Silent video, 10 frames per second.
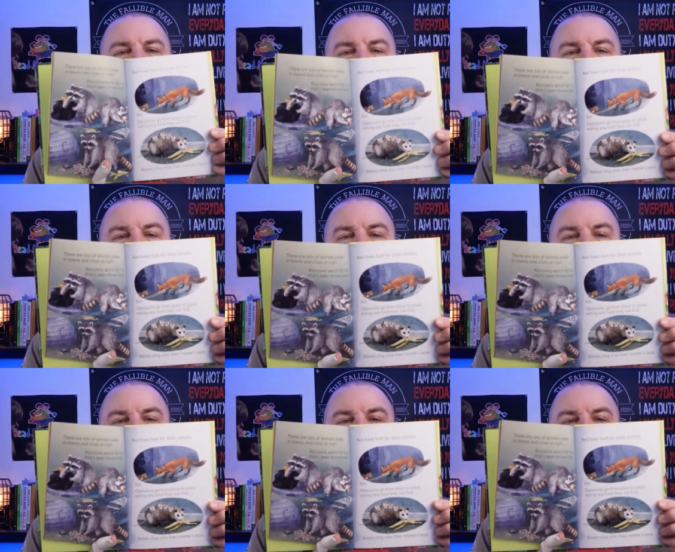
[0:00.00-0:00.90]

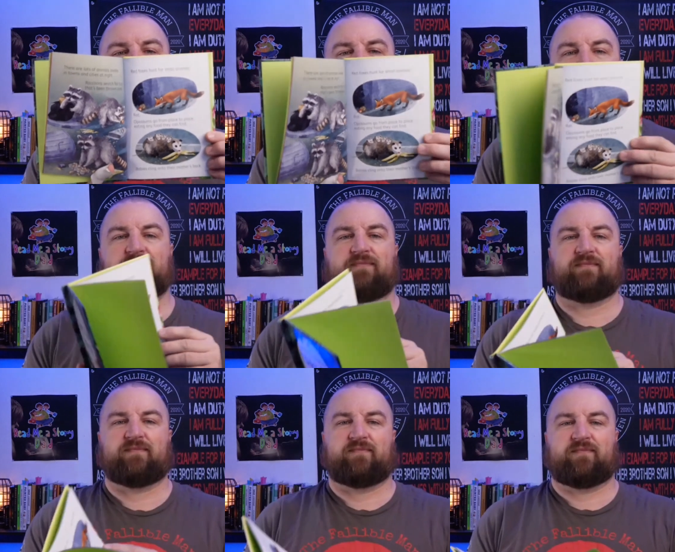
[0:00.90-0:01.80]

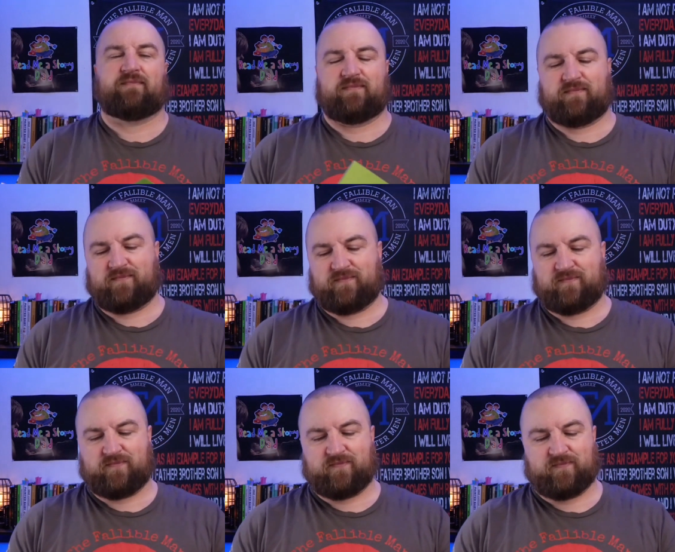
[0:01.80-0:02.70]

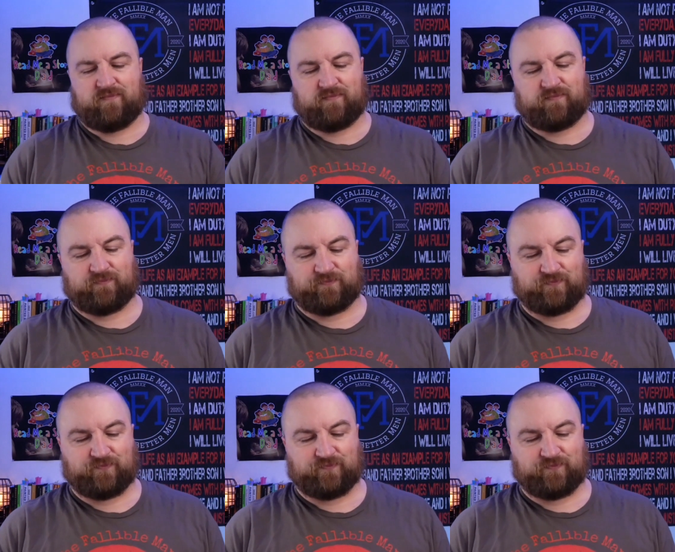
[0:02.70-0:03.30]
[no speech]